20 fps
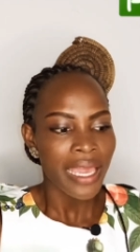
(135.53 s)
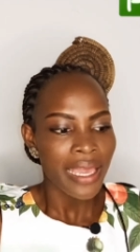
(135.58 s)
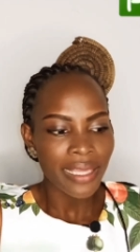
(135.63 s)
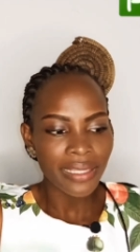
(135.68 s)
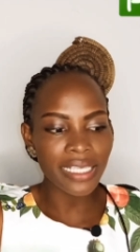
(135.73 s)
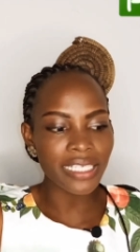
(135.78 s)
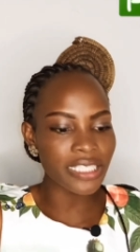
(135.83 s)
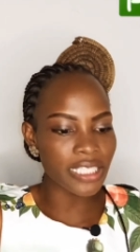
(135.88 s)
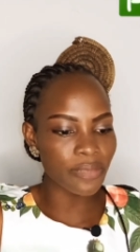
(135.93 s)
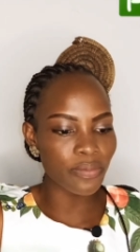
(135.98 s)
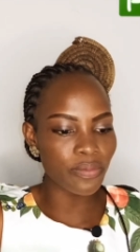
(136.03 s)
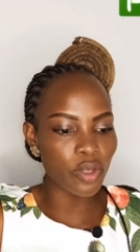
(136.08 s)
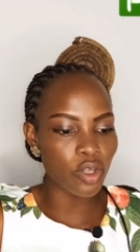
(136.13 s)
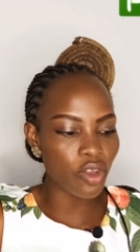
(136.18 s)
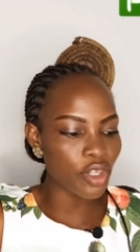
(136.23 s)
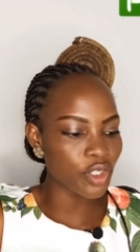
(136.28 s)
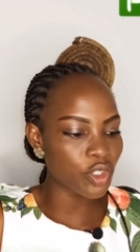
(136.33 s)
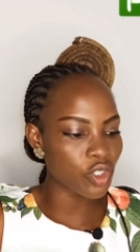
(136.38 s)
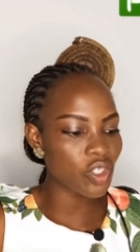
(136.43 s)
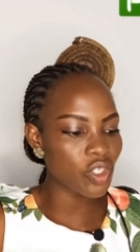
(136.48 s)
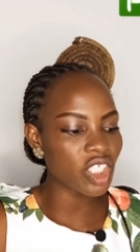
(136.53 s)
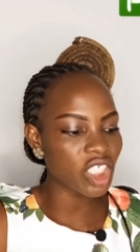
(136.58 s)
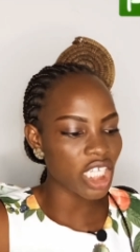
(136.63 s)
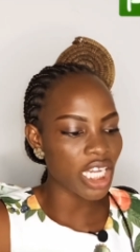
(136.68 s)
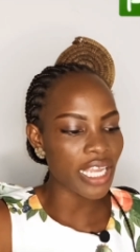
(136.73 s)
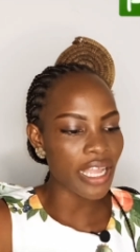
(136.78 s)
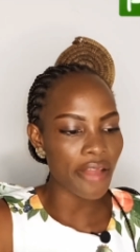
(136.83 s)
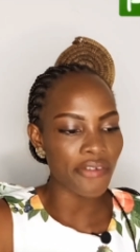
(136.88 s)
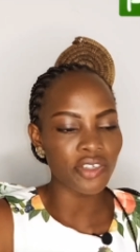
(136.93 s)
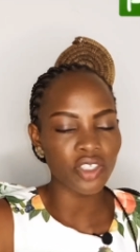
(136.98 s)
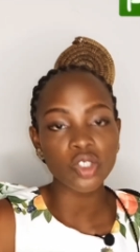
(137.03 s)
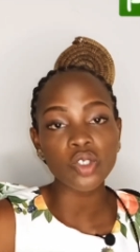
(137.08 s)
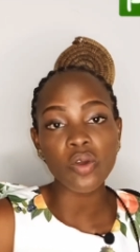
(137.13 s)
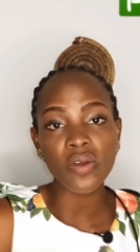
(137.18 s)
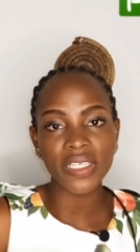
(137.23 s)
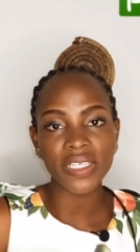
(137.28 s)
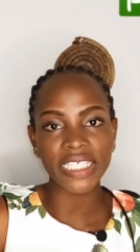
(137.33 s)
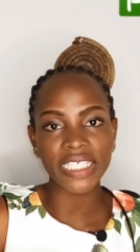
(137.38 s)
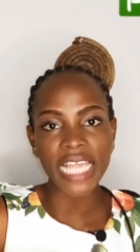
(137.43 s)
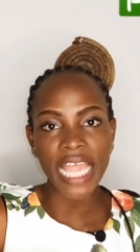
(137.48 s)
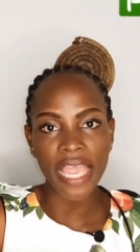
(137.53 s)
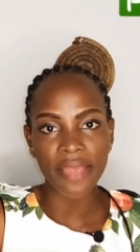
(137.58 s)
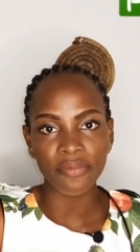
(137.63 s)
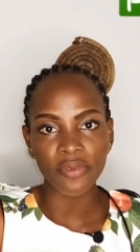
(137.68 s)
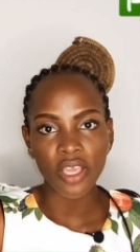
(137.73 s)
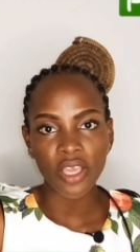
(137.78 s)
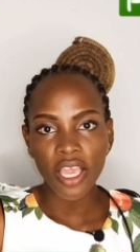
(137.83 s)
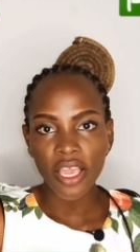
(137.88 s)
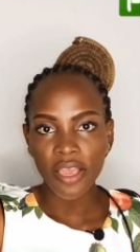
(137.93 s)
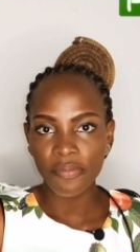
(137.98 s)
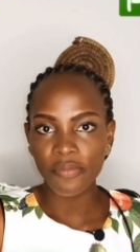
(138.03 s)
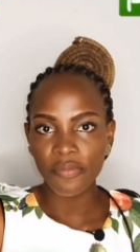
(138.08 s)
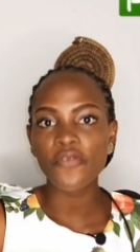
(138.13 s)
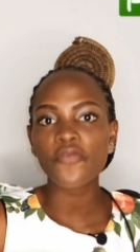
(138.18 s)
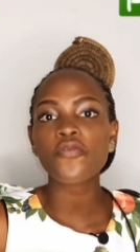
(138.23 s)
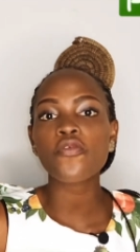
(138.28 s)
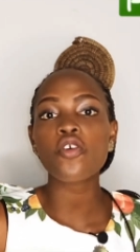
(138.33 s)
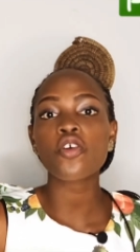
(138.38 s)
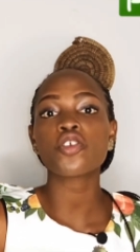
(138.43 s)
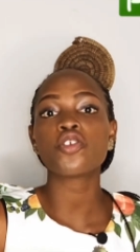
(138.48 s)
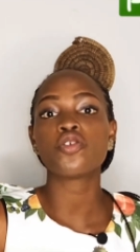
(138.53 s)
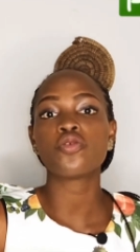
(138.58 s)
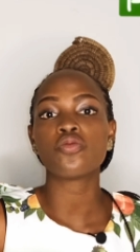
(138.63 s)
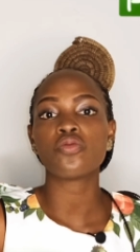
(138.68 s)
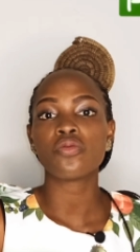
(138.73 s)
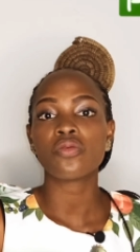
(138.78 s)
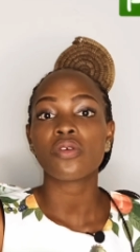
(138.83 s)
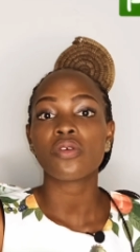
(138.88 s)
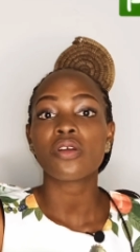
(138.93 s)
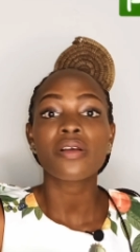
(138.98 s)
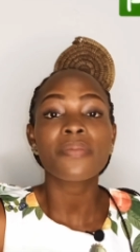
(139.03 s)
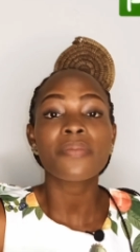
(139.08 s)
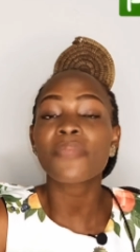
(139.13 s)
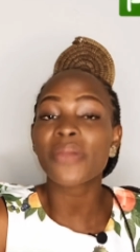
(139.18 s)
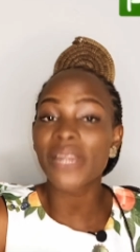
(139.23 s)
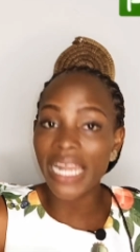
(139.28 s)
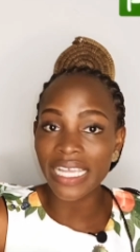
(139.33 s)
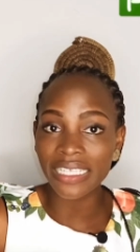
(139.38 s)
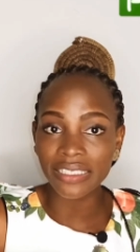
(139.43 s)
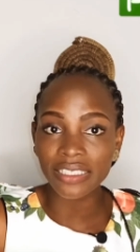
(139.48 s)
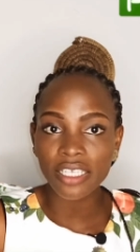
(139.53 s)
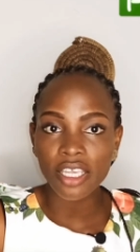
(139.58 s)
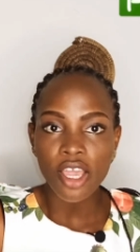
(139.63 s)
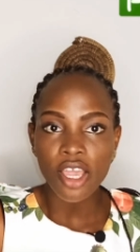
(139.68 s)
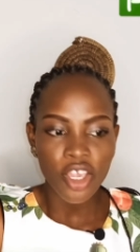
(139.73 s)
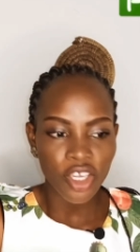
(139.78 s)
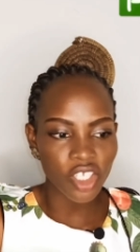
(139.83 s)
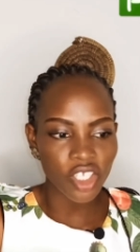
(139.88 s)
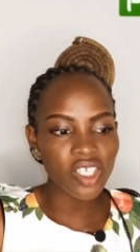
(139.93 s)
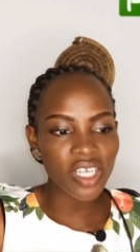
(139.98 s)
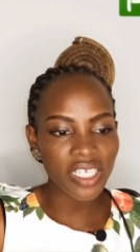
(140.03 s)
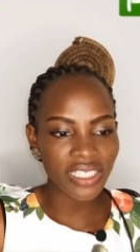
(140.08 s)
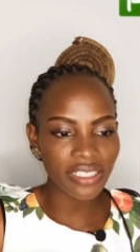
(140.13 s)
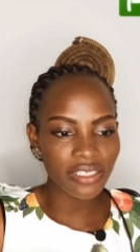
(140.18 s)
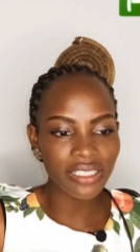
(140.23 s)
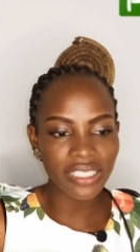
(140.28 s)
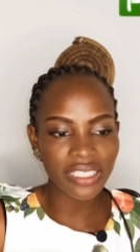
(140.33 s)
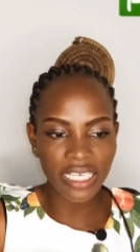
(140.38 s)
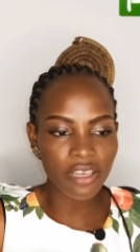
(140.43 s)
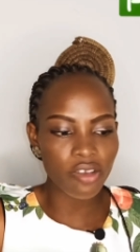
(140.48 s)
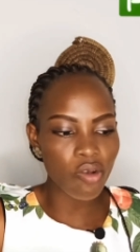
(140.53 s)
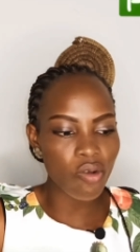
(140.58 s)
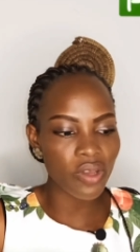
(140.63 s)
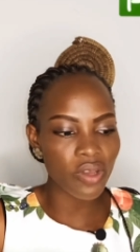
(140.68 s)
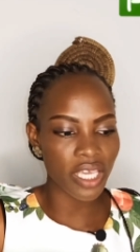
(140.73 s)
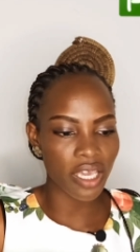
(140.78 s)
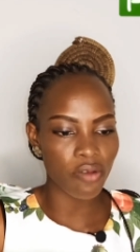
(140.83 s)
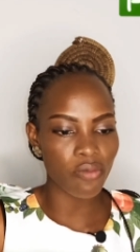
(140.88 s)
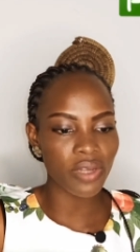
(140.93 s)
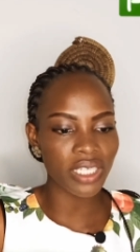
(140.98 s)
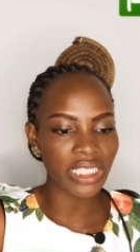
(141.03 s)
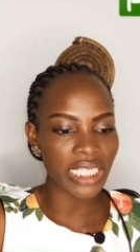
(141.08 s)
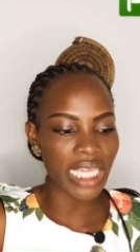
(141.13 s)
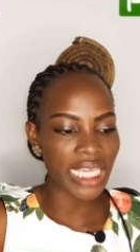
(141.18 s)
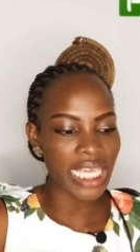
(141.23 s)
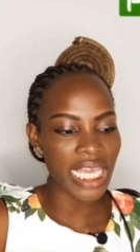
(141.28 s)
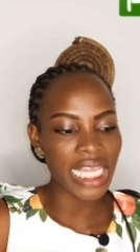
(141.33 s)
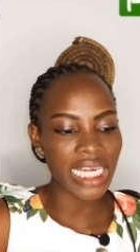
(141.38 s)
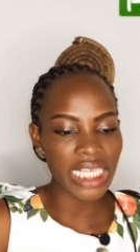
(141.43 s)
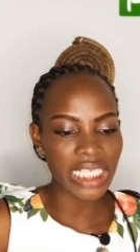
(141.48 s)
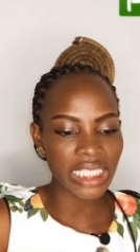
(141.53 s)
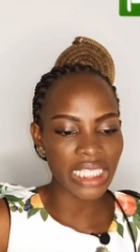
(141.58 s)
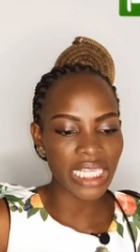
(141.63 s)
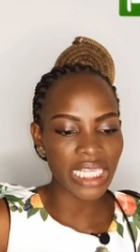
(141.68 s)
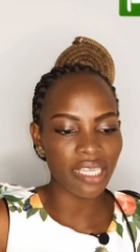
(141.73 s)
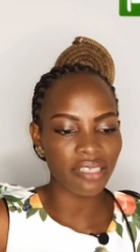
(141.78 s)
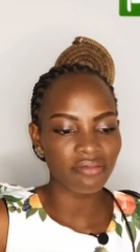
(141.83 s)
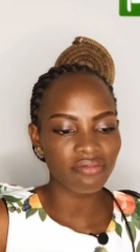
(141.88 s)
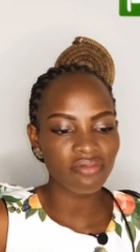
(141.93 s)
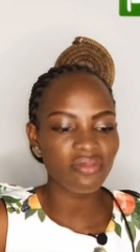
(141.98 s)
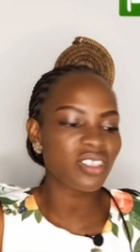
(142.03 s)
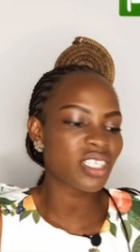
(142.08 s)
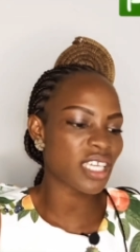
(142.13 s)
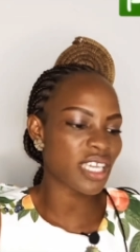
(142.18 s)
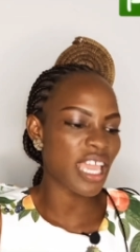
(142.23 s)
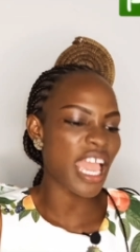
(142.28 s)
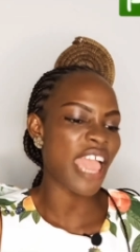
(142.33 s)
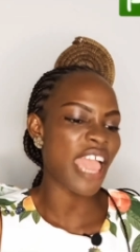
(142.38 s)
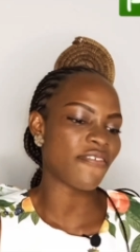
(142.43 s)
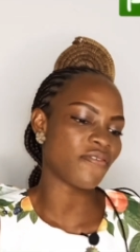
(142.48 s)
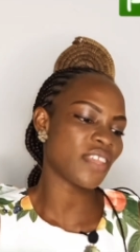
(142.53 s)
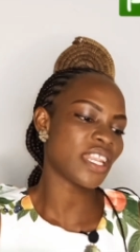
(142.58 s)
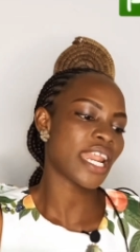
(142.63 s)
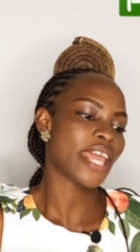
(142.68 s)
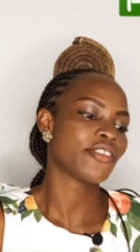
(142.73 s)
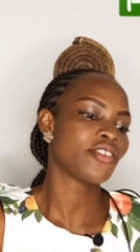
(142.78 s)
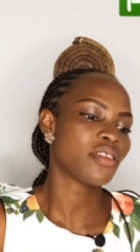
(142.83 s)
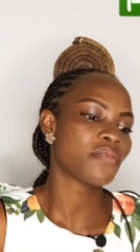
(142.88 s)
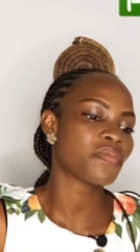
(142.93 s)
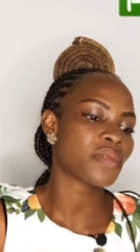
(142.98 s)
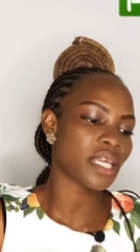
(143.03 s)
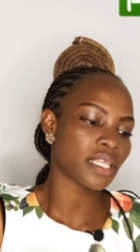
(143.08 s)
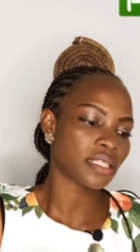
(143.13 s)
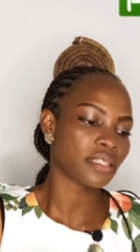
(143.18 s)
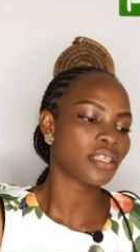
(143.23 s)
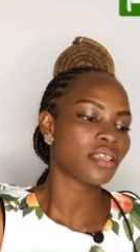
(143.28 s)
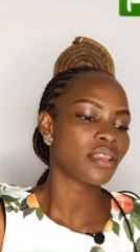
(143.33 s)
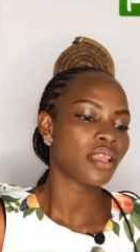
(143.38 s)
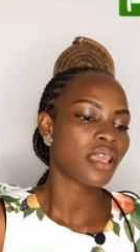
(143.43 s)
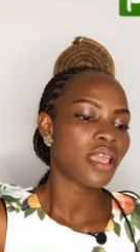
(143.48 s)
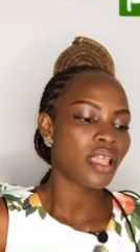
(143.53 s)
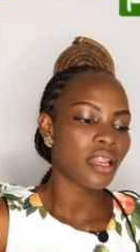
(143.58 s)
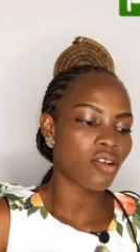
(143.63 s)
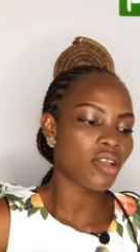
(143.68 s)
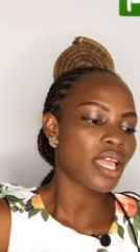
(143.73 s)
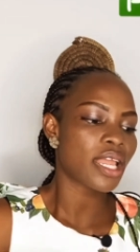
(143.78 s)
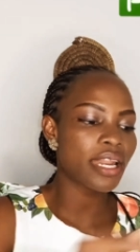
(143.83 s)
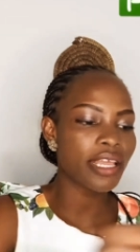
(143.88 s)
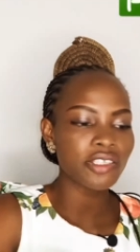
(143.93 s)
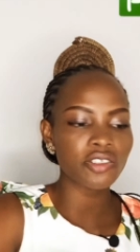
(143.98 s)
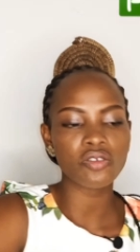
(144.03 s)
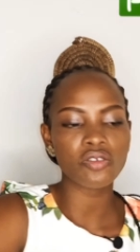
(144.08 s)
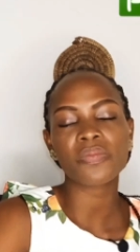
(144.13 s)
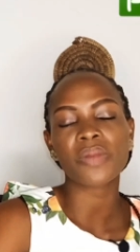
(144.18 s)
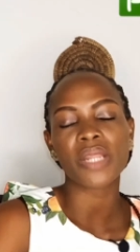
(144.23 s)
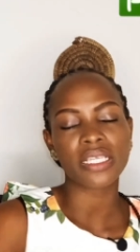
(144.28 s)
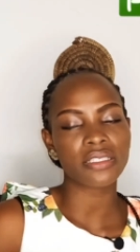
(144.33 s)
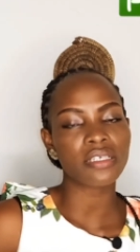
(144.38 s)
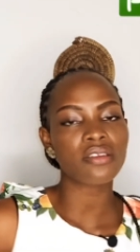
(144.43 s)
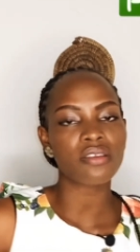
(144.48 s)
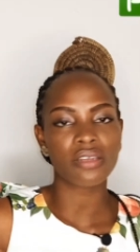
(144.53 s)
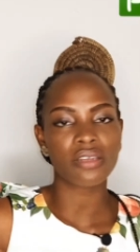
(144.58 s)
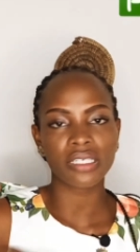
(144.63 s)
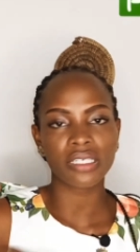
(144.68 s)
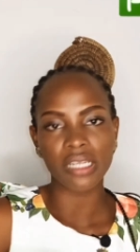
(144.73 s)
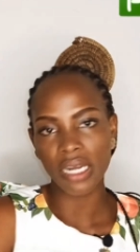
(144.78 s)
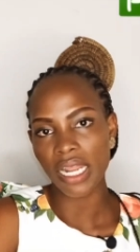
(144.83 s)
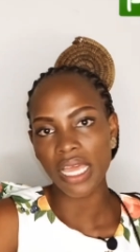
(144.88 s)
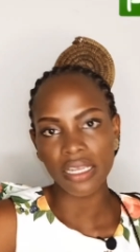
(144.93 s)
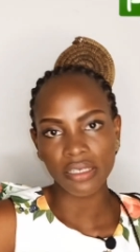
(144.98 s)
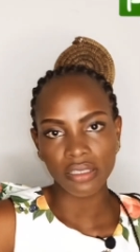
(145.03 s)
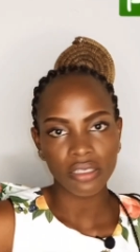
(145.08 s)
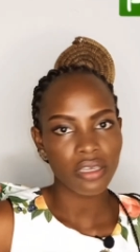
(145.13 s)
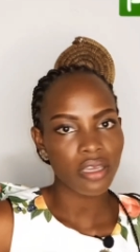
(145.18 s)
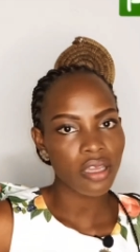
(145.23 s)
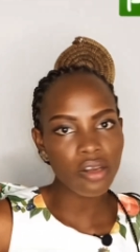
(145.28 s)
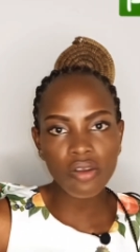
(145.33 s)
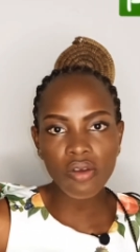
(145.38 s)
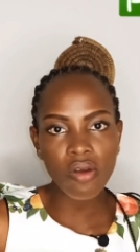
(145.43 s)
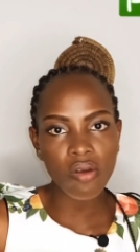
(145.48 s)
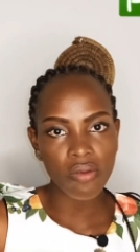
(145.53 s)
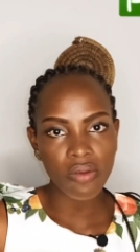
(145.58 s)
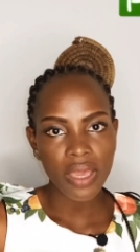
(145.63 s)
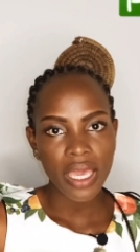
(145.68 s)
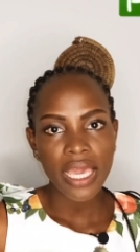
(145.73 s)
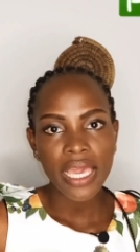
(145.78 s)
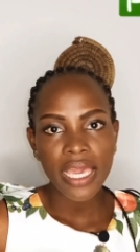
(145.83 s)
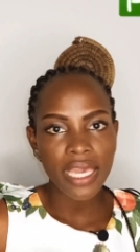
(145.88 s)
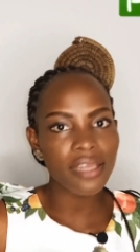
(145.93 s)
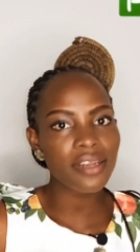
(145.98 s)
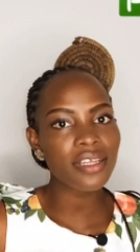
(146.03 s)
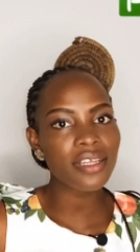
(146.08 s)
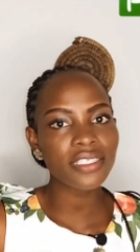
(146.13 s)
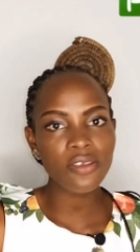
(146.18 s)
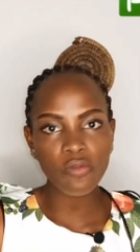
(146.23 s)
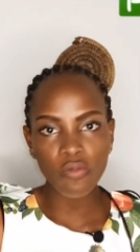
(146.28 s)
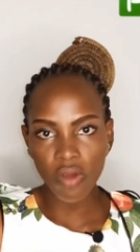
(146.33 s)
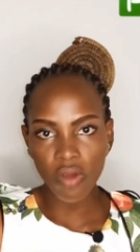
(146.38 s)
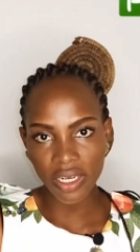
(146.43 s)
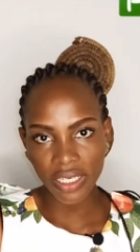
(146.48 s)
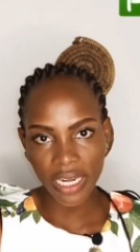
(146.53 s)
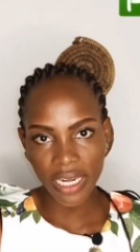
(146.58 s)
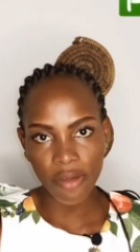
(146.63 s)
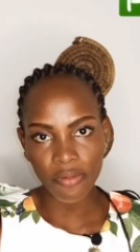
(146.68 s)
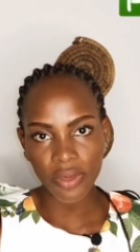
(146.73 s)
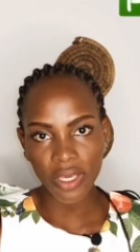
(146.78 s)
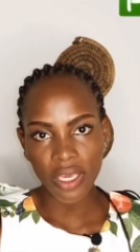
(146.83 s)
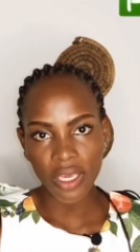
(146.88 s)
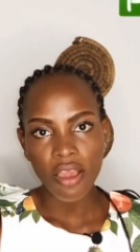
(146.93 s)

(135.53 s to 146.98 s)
This is because you didn't check out the soil type before you plant. You just think, okay, once I get this land, okay, I feel like doing plantain. Oh yeah, let's do plantain on the land. No, it doesn't work that way.